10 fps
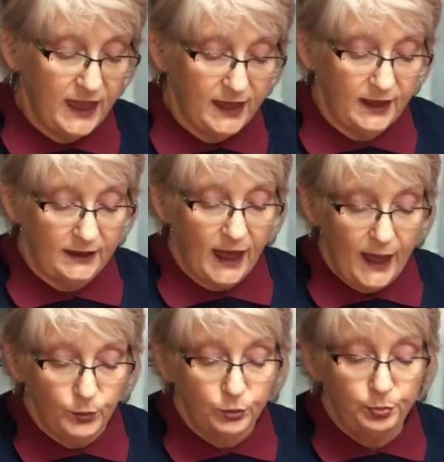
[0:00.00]
and
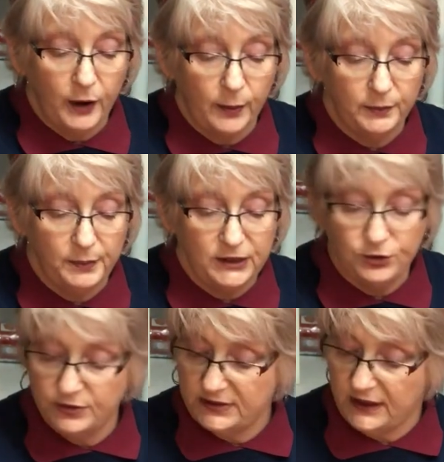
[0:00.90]
I will probably be
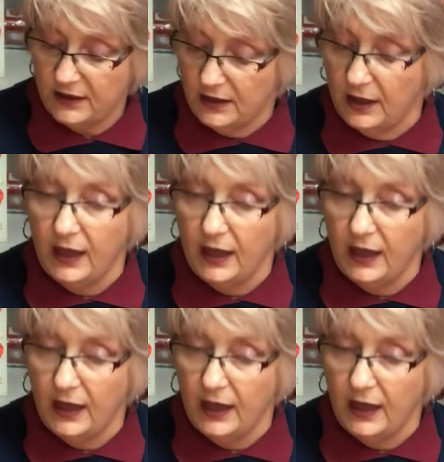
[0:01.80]
using